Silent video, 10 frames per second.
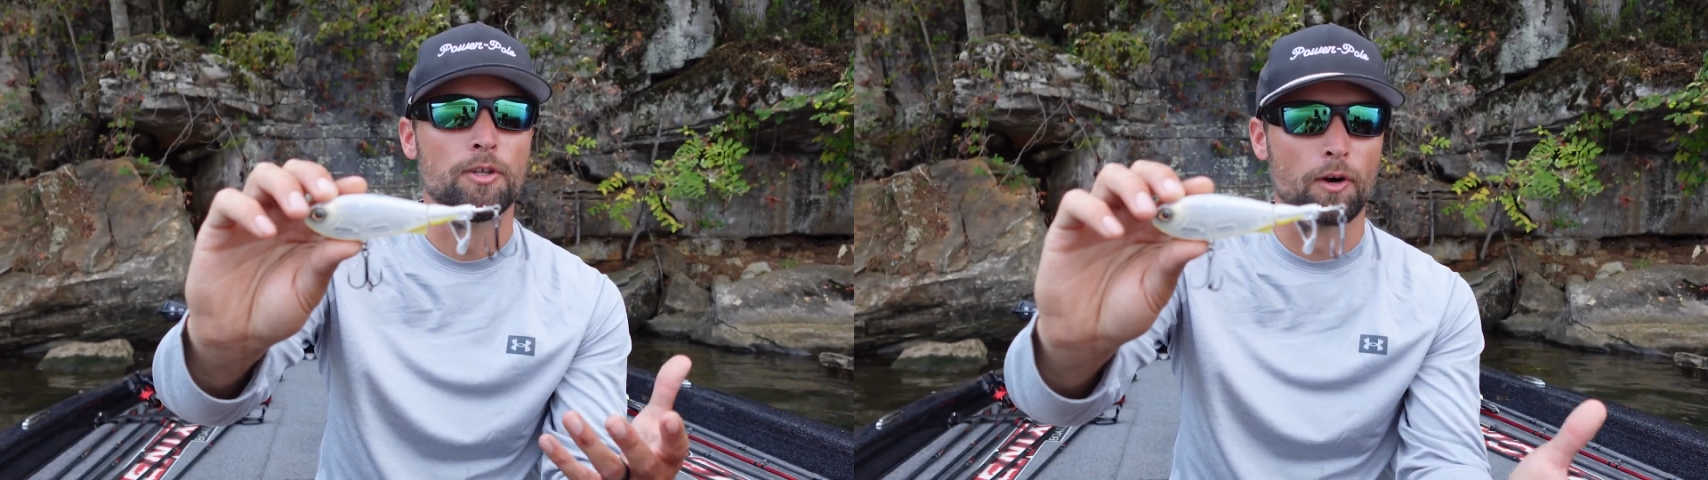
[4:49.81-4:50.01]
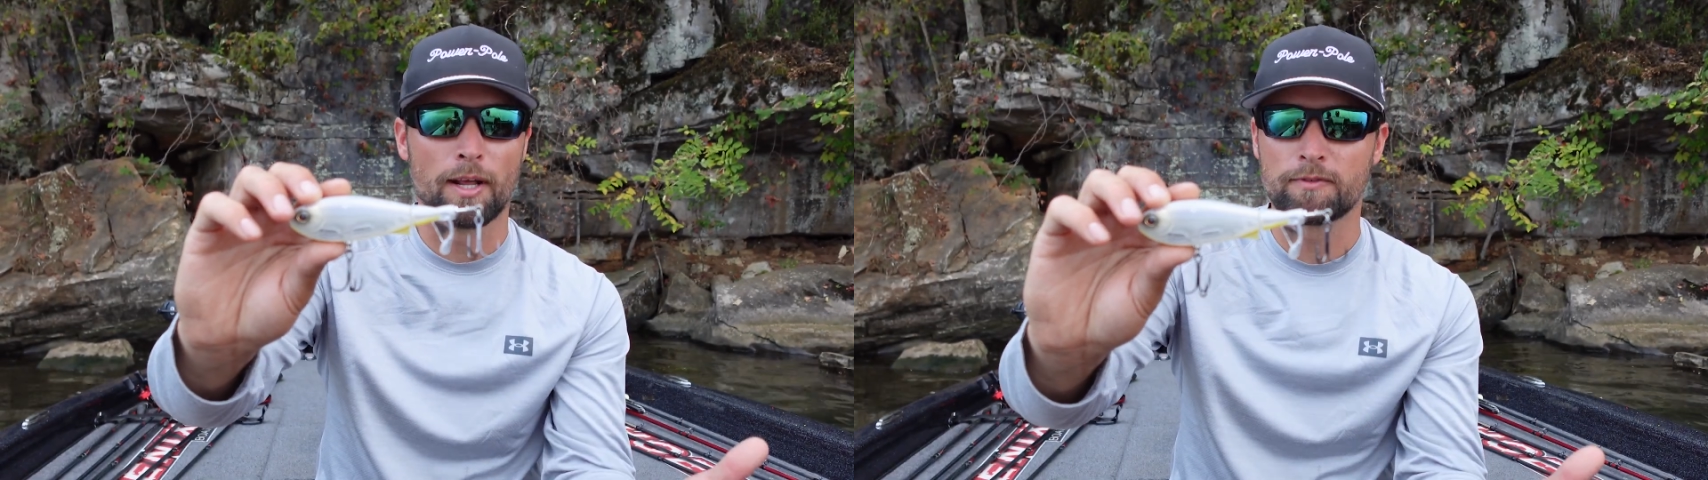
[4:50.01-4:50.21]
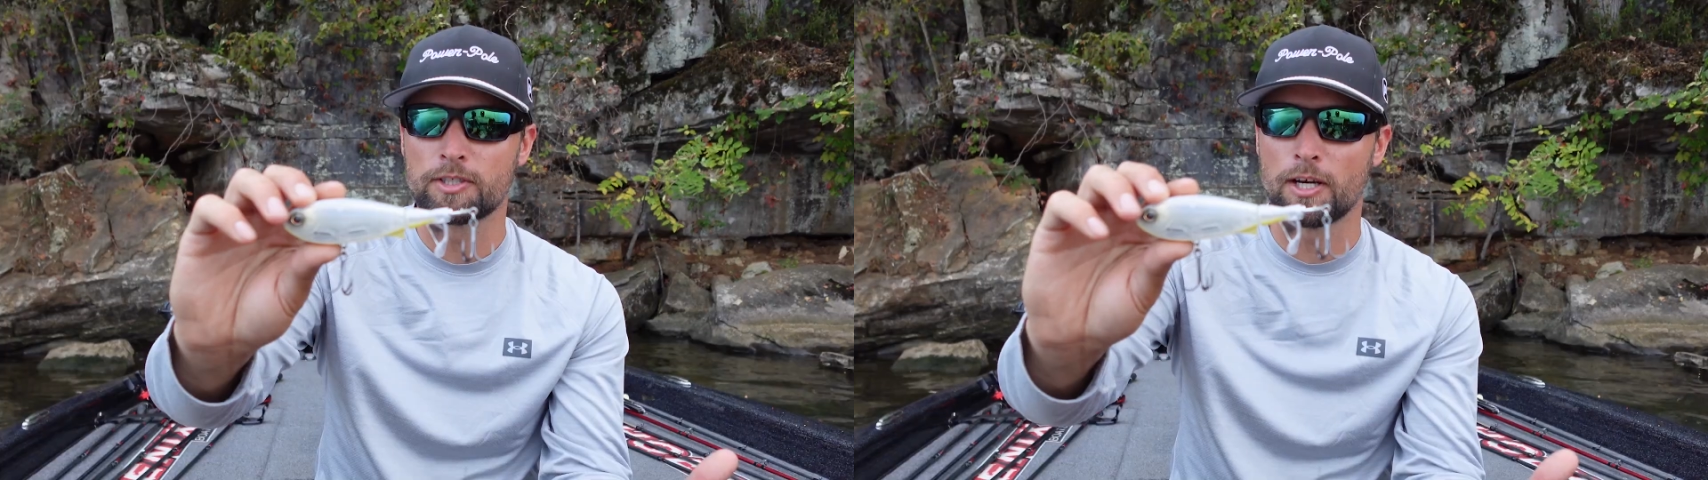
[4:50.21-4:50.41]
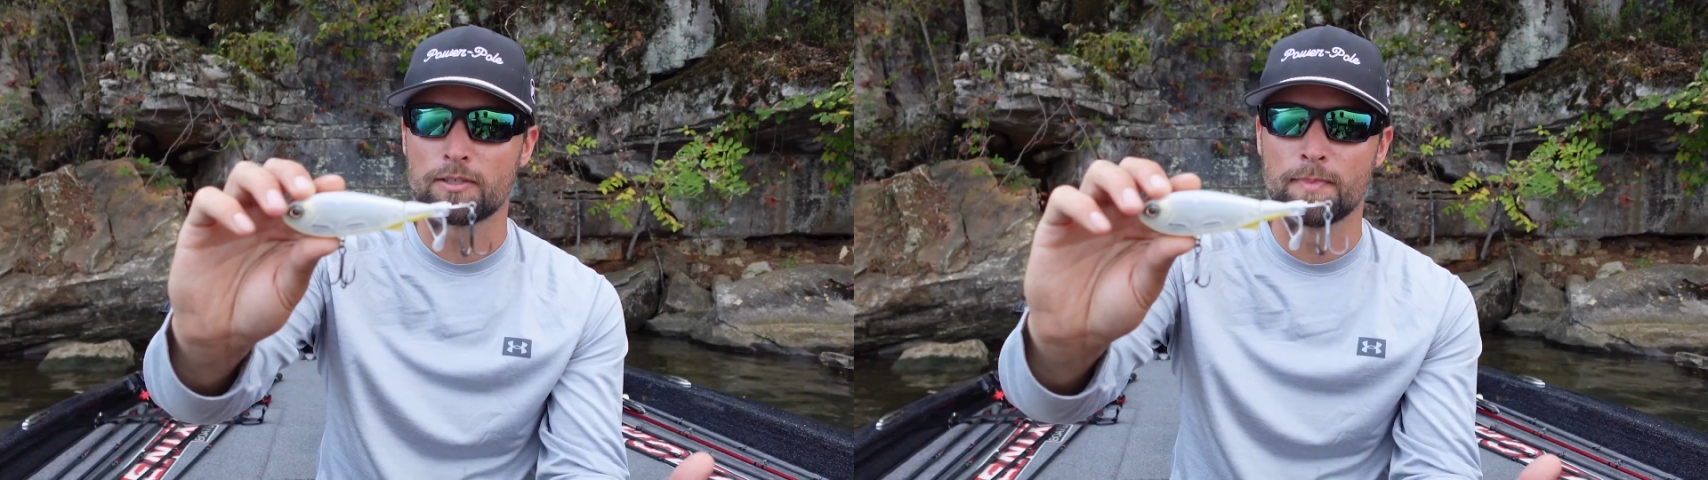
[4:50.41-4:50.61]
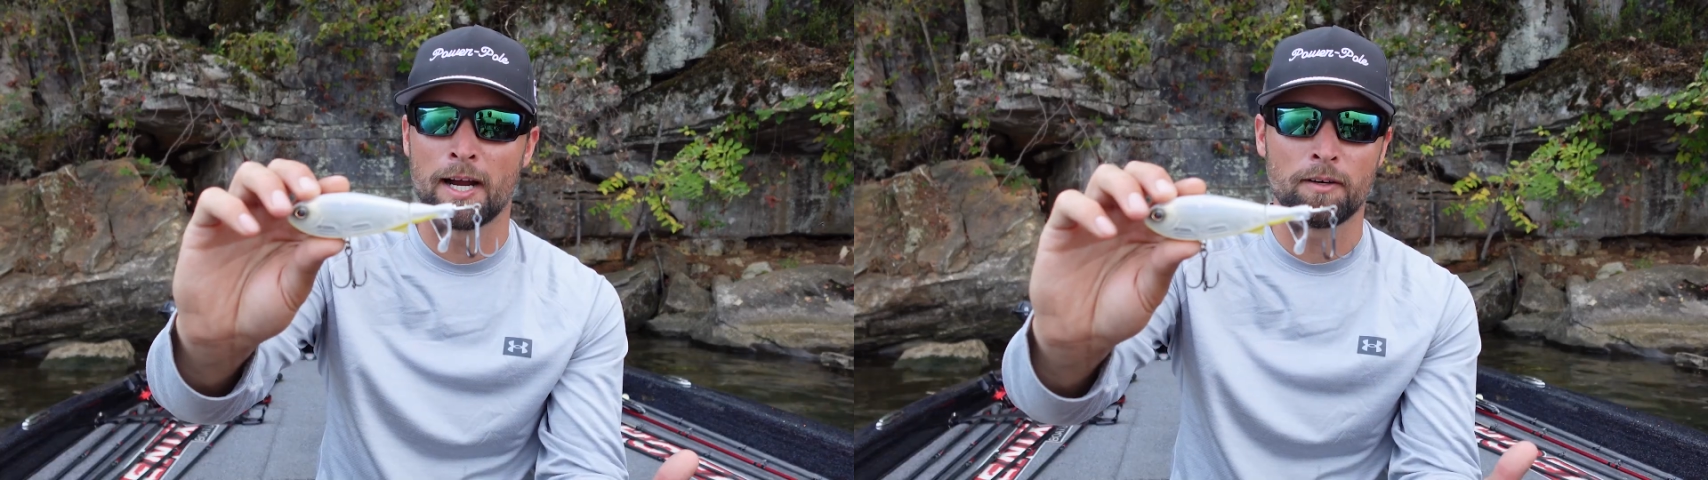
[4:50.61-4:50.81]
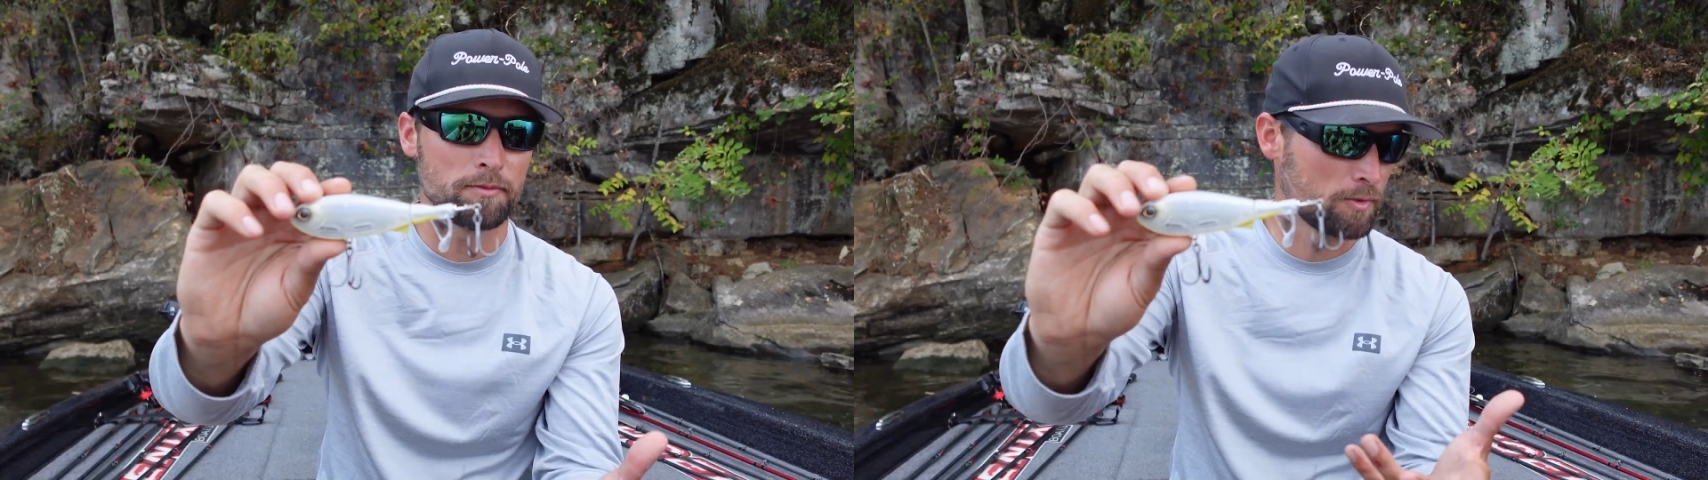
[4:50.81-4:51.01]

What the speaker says: don't have to change them out.